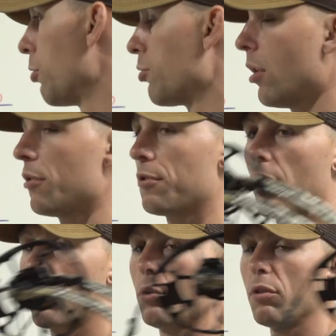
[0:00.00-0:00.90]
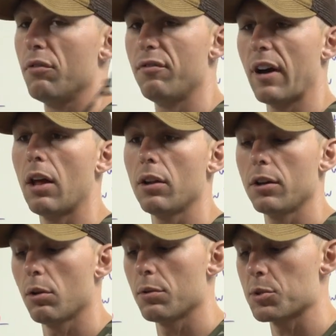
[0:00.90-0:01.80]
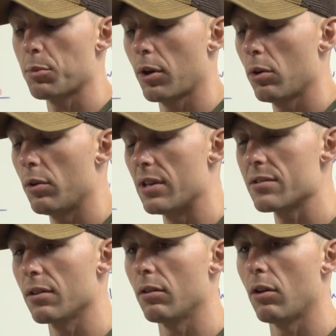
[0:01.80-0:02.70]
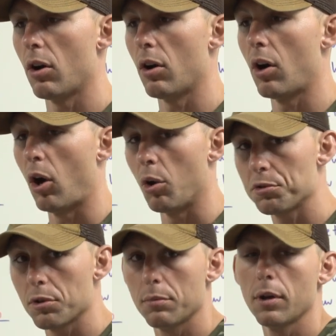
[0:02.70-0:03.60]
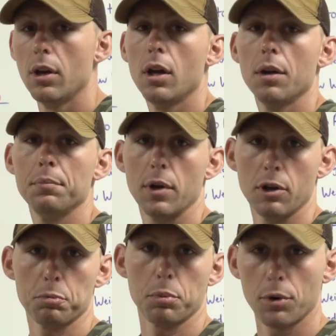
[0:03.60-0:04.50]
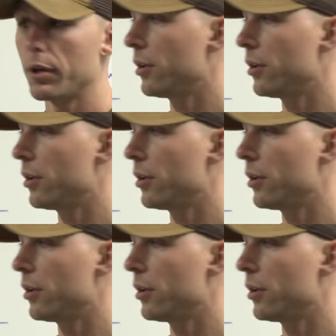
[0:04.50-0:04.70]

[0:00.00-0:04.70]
with draw cycle, the valley on this bow isn't awesome, but it's pretty